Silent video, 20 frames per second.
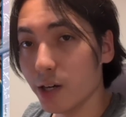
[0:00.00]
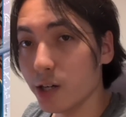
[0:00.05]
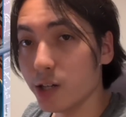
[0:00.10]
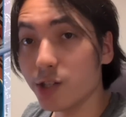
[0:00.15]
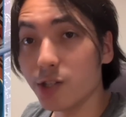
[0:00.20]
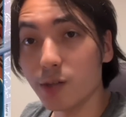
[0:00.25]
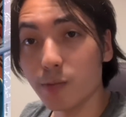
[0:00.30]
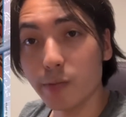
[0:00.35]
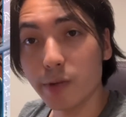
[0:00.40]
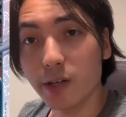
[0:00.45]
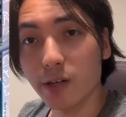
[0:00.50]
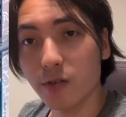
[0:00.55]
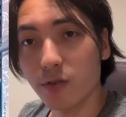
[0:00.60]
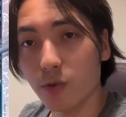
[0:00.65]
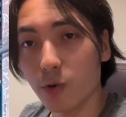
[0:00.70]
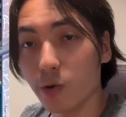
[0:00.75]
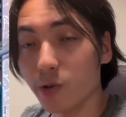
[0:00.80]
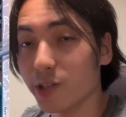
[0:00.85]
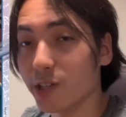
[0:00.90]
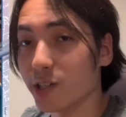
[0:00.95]
Jinbe, of
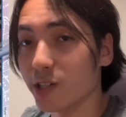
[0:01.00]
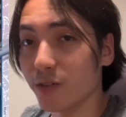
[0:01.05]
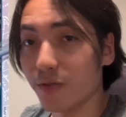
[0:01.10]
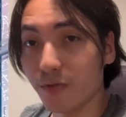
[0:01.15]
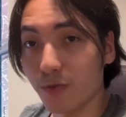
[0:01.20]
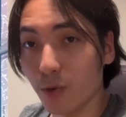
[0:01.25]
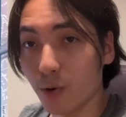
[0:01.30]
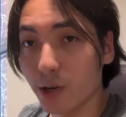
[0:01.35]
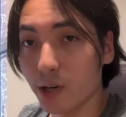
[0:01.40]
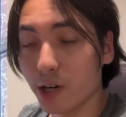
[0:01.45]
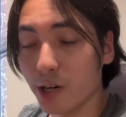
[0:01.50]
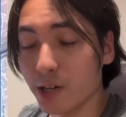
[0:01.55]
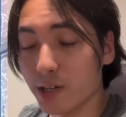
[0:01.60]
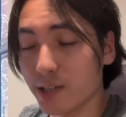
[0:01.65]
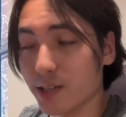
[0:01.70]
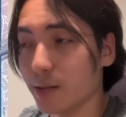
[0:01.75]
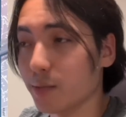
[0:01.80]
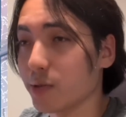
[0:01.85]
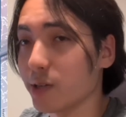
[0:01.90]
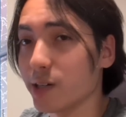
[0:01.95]
course, is a 4-cost
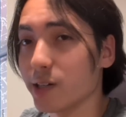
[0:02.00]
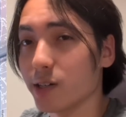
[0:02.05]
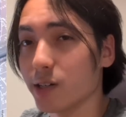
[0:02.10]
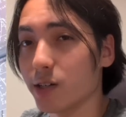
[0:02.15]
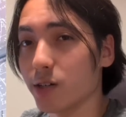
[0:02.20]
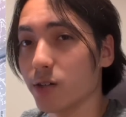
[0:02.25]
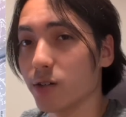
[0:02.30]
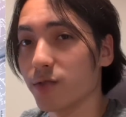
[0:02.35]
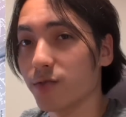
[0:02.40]
that plays another